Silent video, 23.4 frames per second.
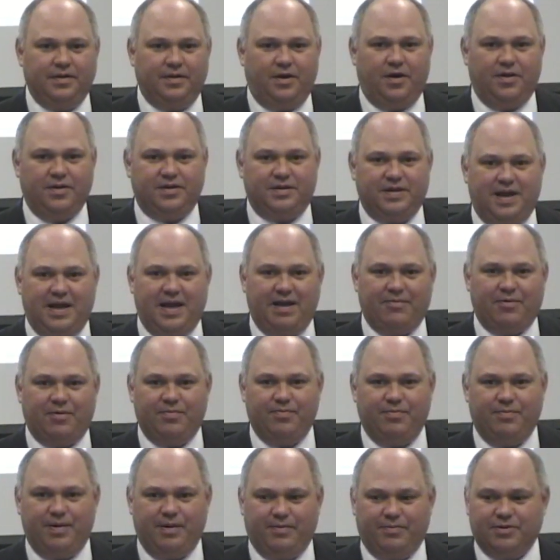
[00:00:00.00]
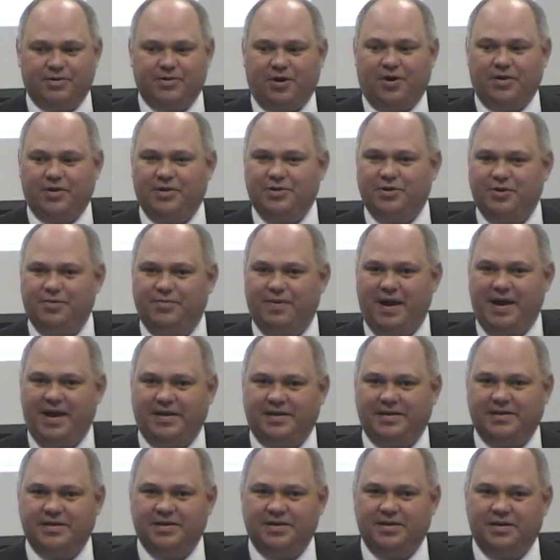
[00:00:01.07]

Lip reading: all the time, or people start with new banks.